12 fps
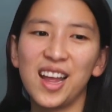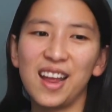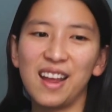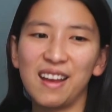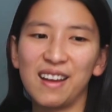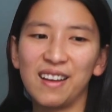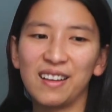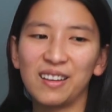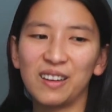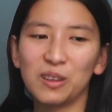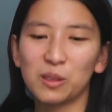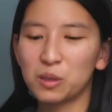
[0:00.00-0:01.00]

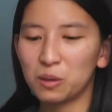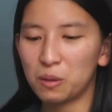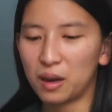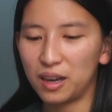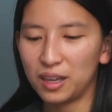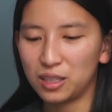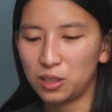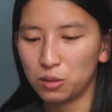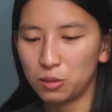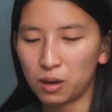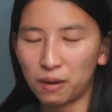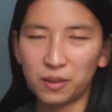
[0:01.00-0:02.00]
And also I
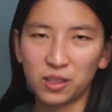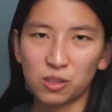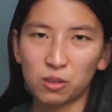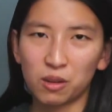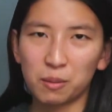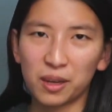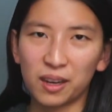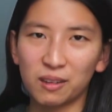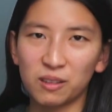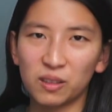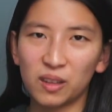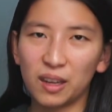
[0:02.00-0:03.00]
do have an Instagram
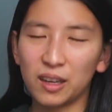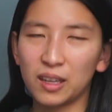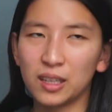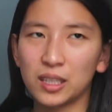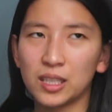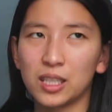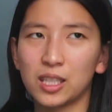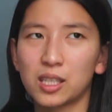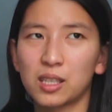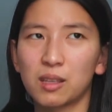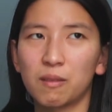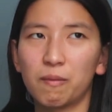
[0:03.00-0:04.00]
account, and
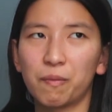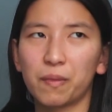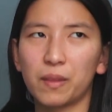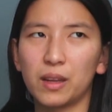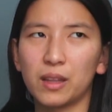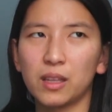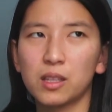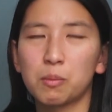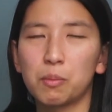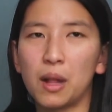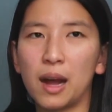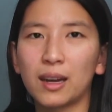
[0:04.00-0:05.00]
I think it's
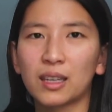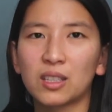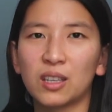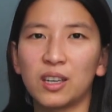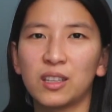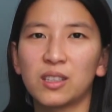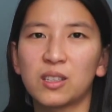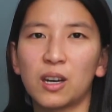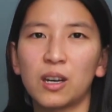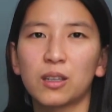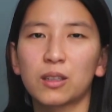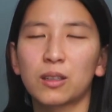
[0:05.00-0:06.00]

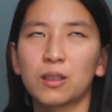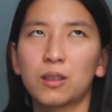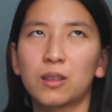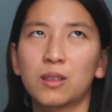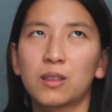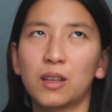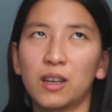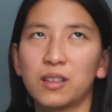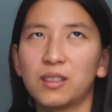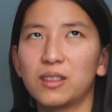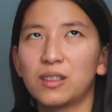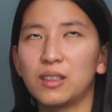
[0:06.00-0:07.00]

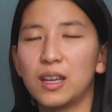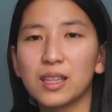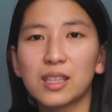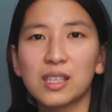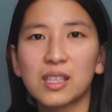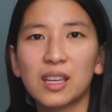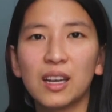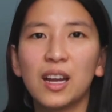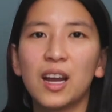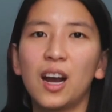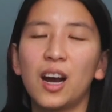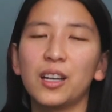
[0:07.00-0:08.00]
black.dog.knits
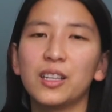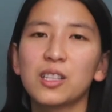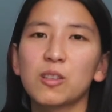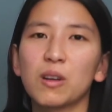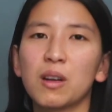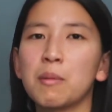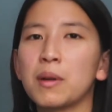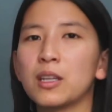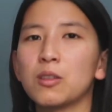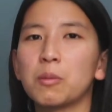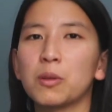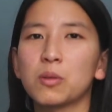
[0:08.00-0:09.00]
on Instagram, and I
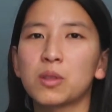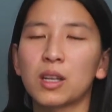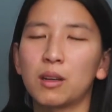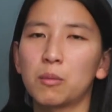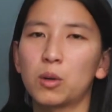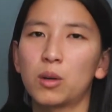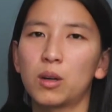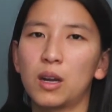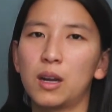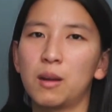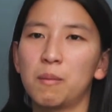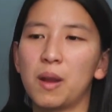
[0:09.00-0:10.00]
do post kind of more
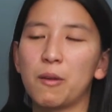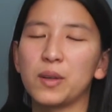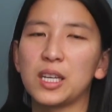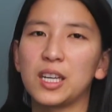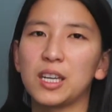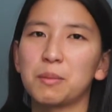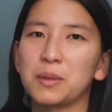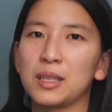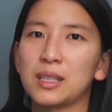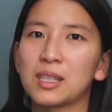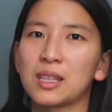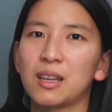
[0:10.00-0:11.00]
everyday
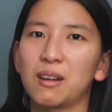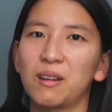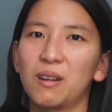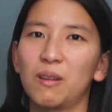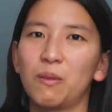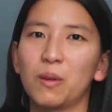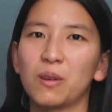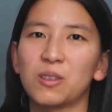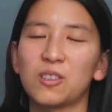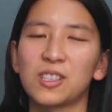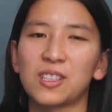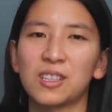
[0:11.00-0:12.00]
updates there if you're
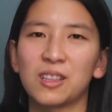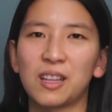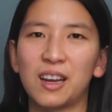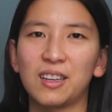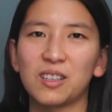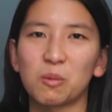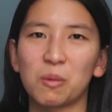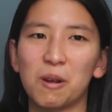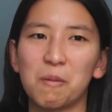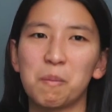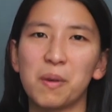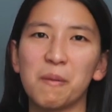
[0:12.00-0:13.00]
interested in that as
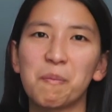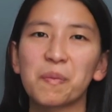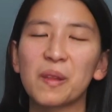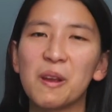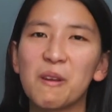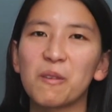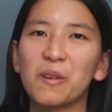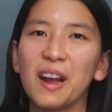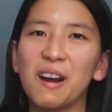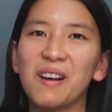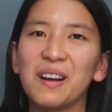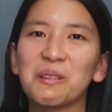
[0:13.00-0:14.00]
well. But for
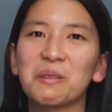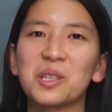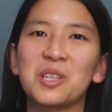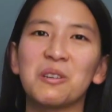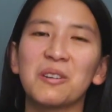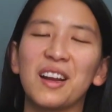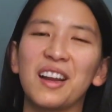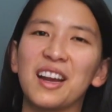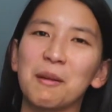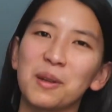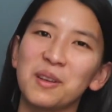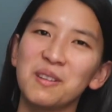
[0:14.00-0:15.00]
now, I will wish you a
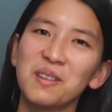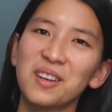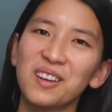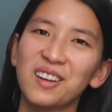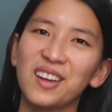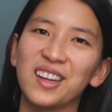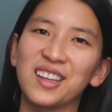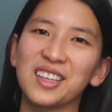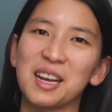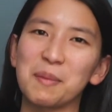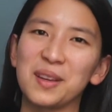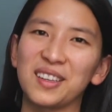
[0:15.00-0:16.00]
happy new year and
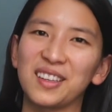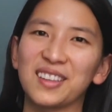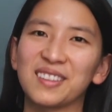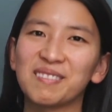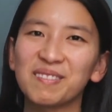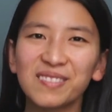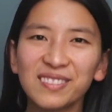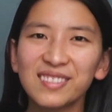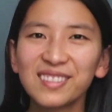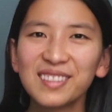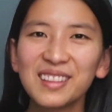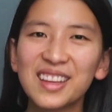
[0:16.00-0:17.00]
happy knitting.
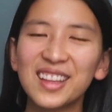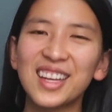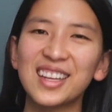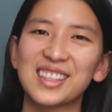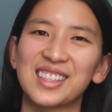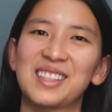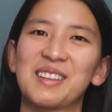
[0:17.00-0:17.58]
Thanks.